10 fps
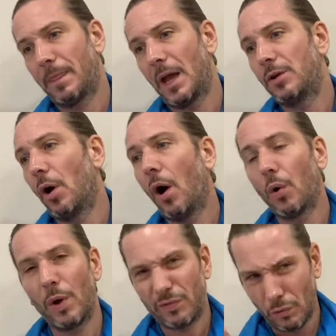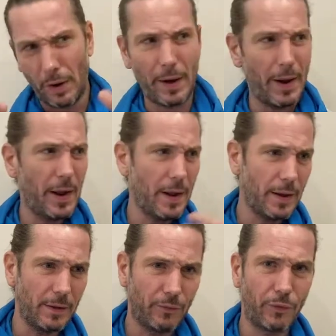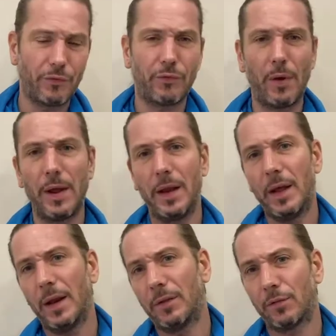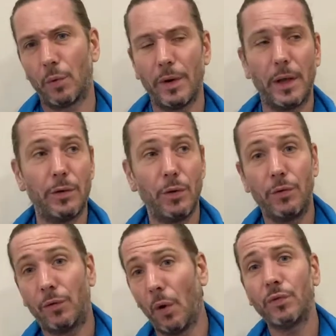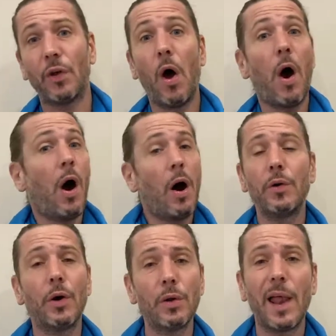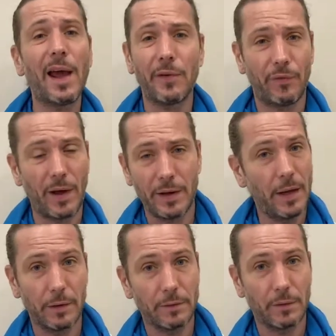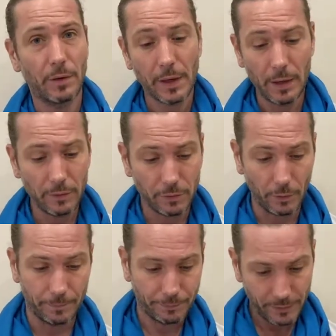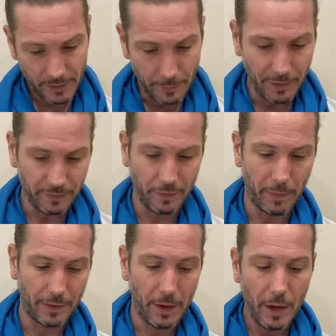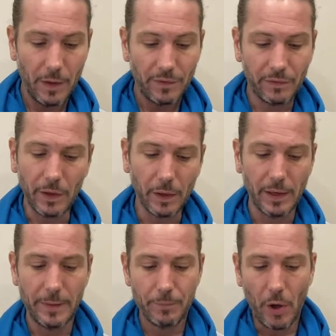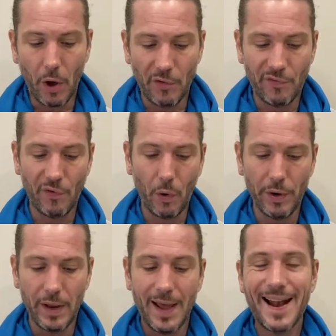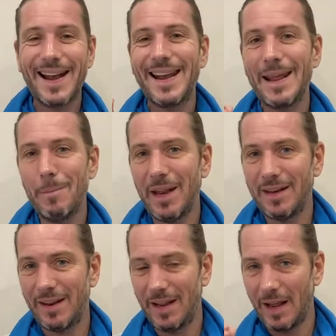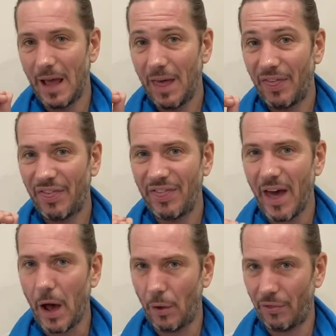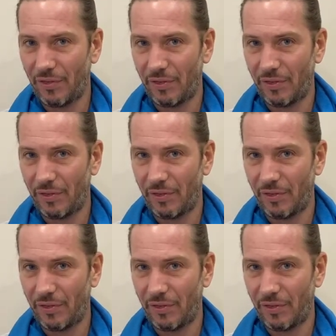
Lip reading: And you're always crying and frustrated and so on, and you don't honor life at the end. Okay, so keep this in mind. Secondly, avoid limiting thoughts.